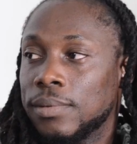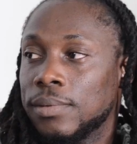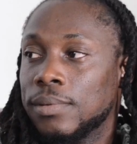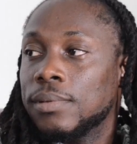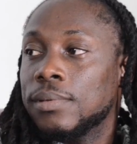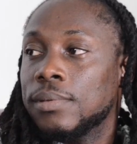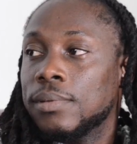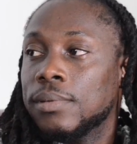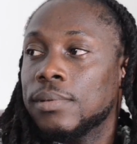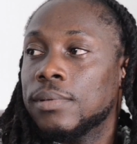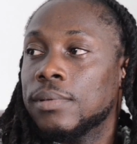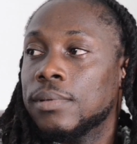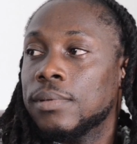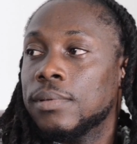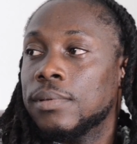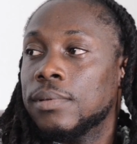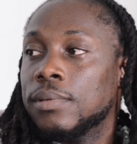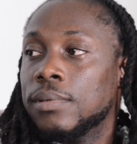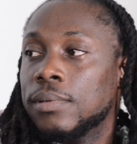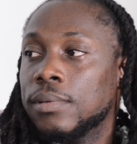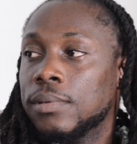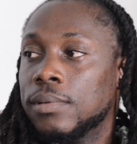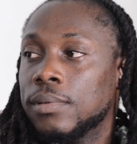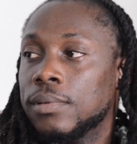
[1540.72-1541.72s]
the other, and then you
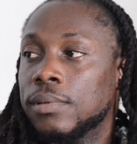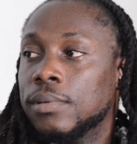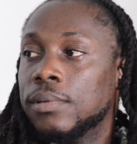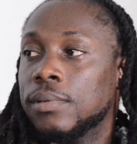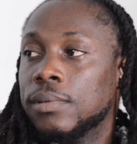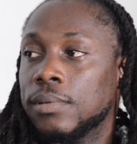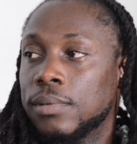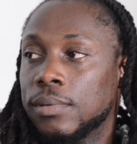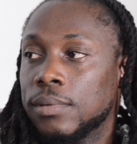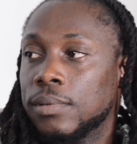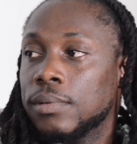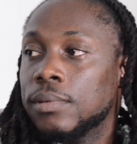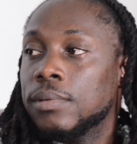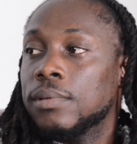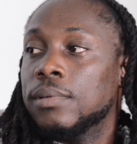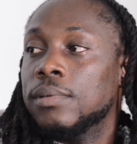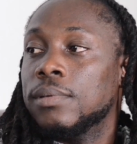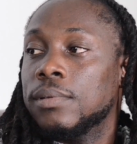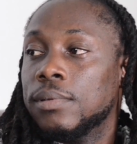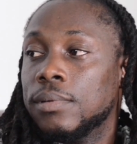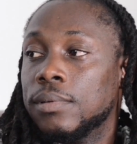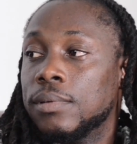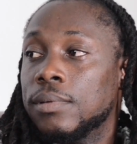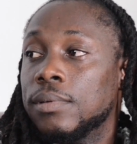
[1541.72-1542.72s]
had the street festival,
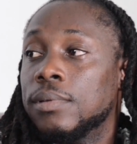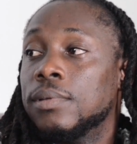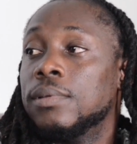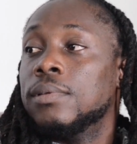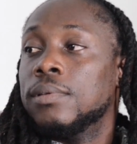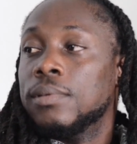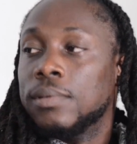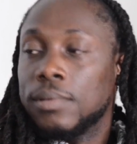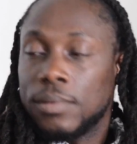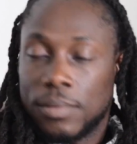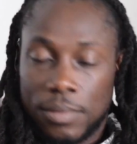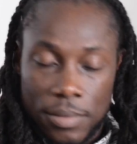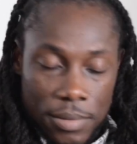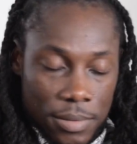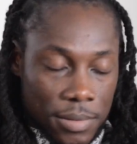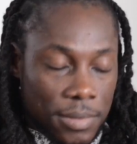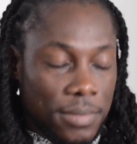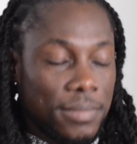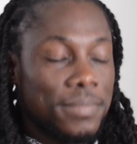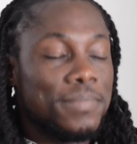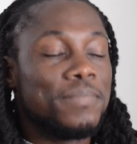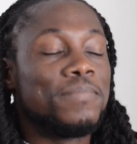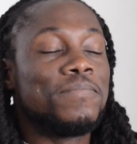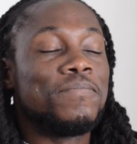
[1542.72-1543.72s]
which just opened it
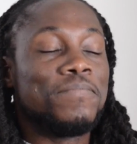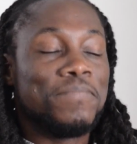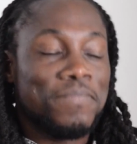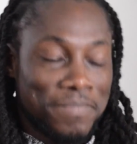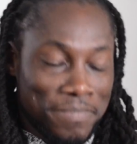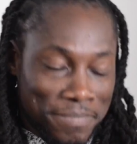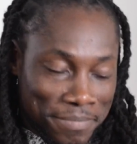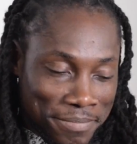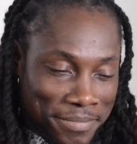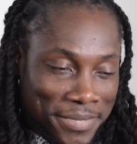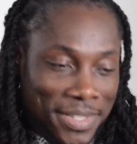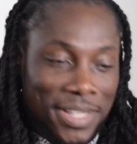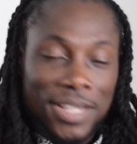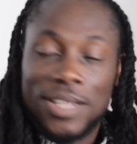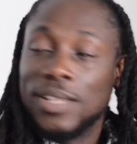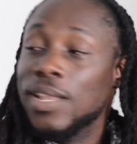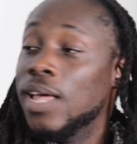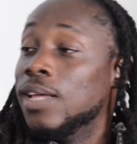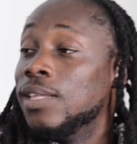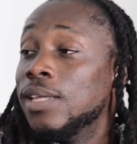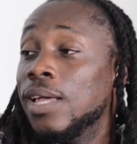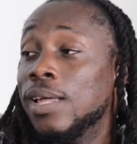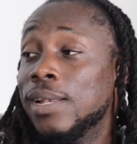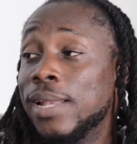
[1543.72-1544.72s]
up. So
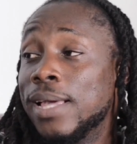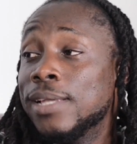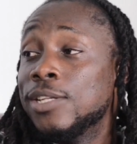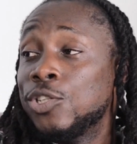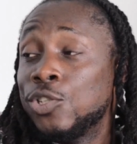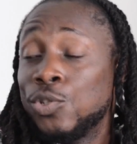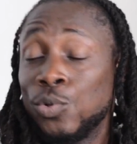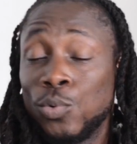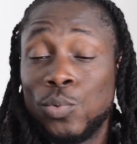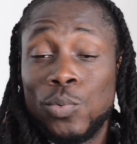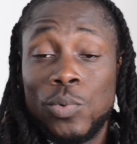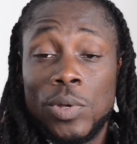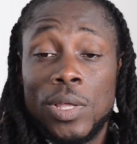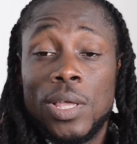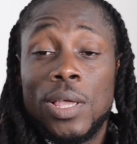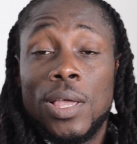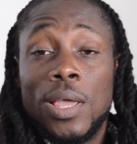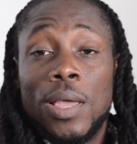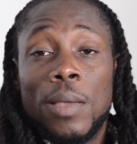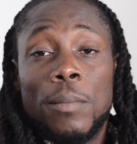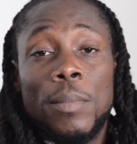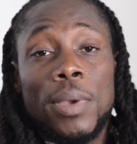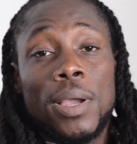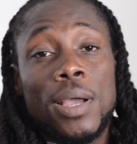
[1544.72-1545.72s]
and, that's true
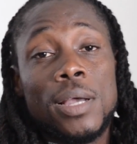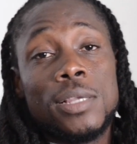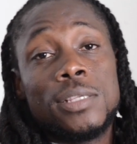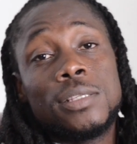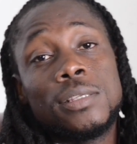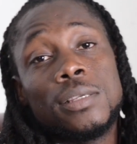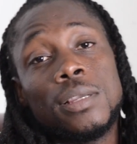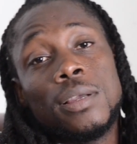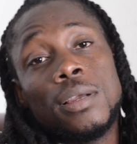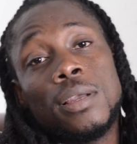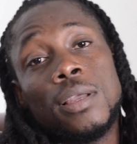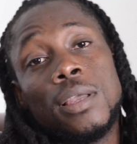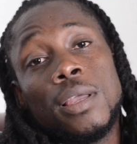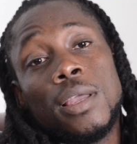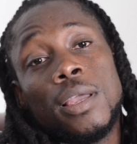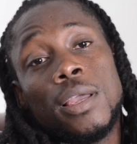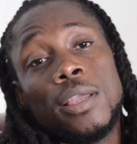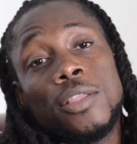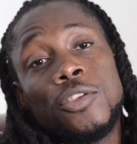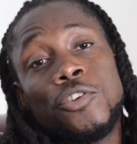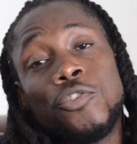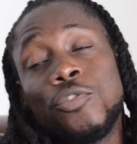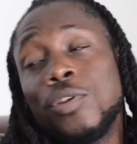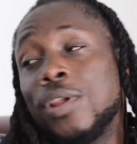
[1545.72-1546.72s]
because
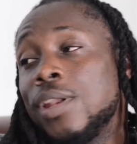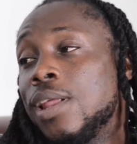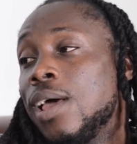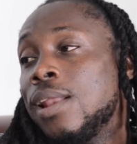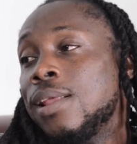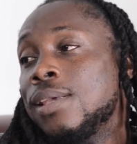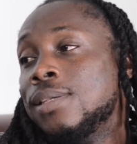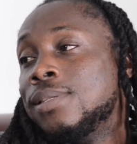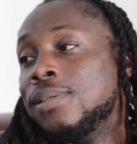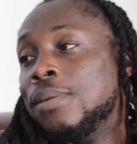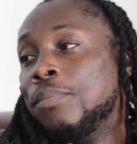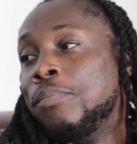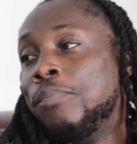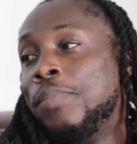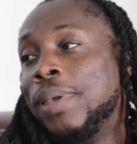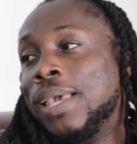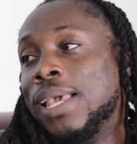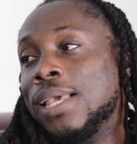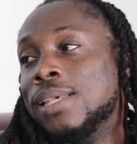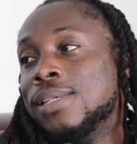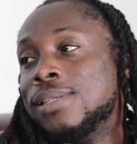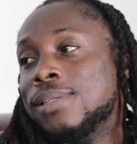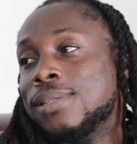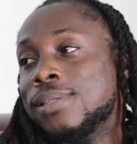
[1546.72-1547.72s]
Trinidad is the
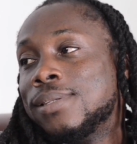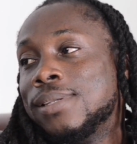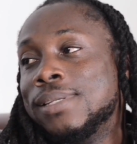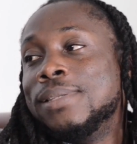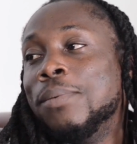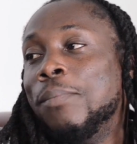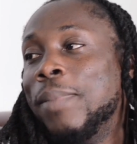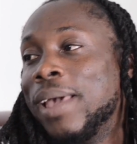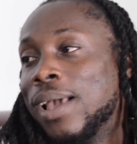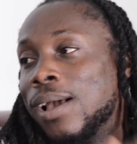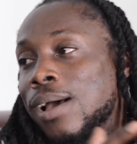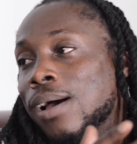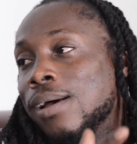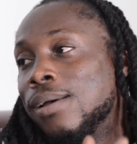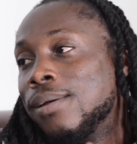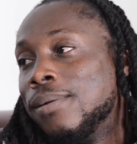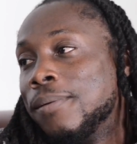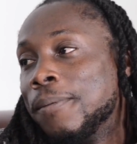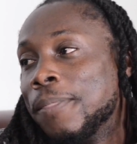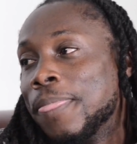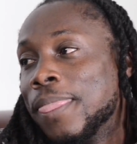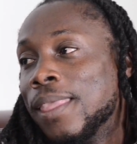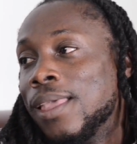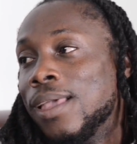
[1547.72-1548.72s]
biggest is the mecca,
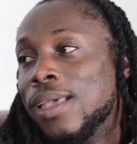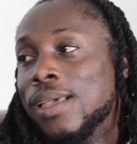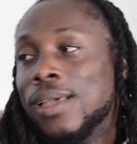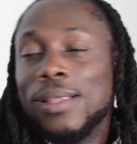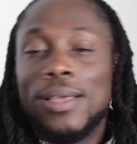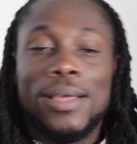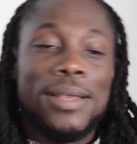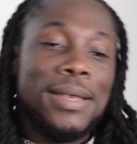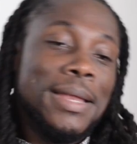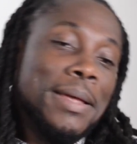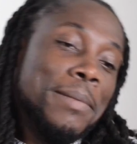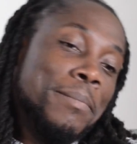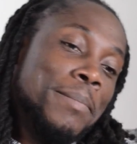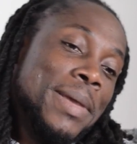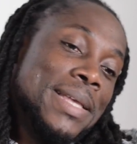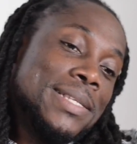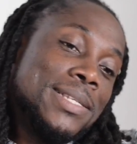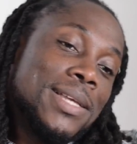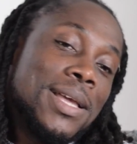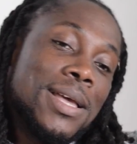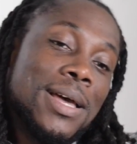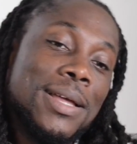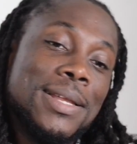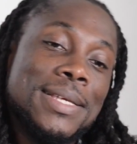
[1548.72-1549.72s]
yeah. and they
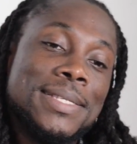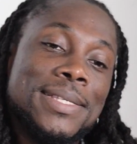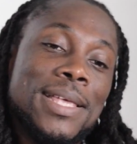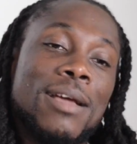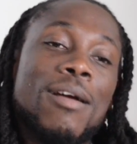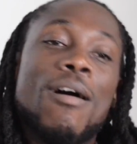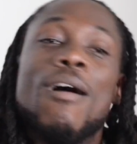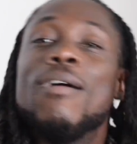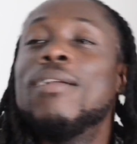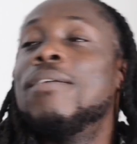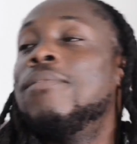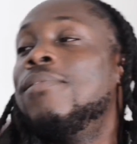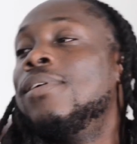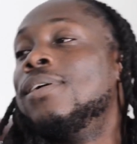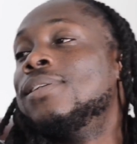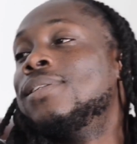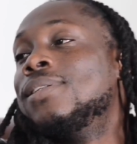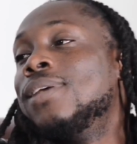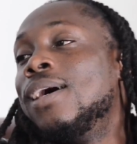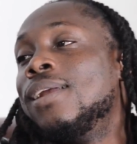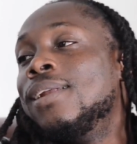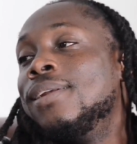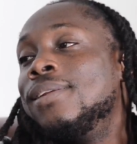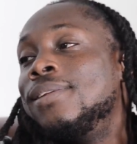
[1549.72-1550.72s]
basically say carnival
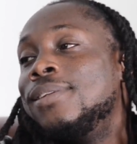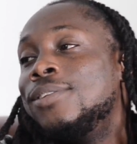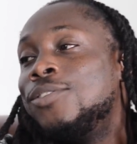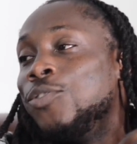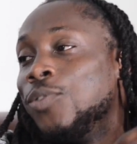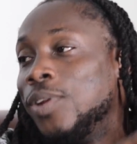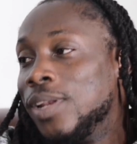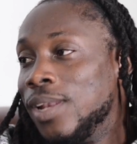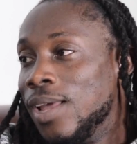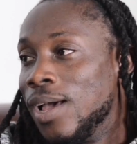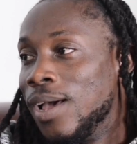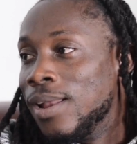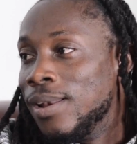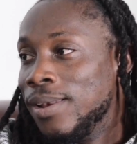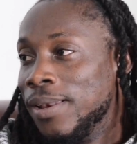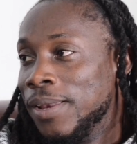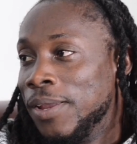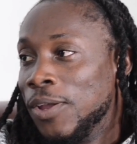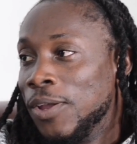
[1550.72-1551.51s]
started in Trinidad